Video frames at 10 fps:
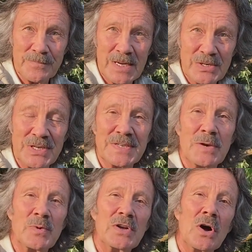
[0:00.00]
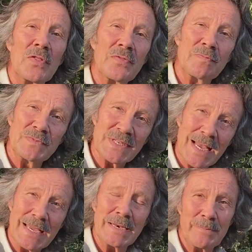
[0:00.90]
She said, we've got
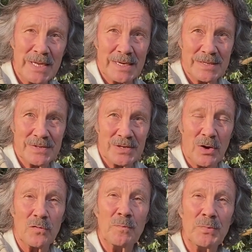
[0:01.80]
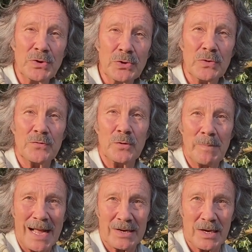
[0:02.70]
10 minutes of beautiful
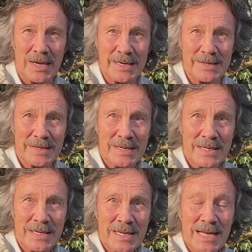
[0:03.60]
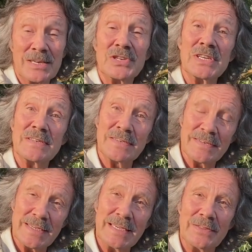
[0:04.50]
backlight. And she'd
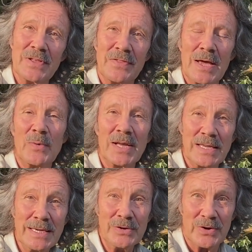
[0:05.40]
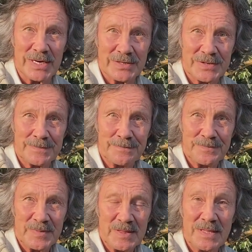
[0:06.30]
seen that there were egrets,
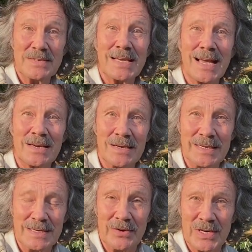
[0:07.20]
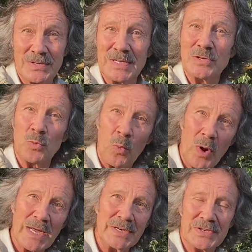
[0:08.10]
these cattle egrets, these
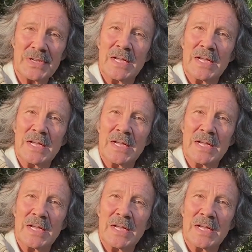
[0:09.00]
white,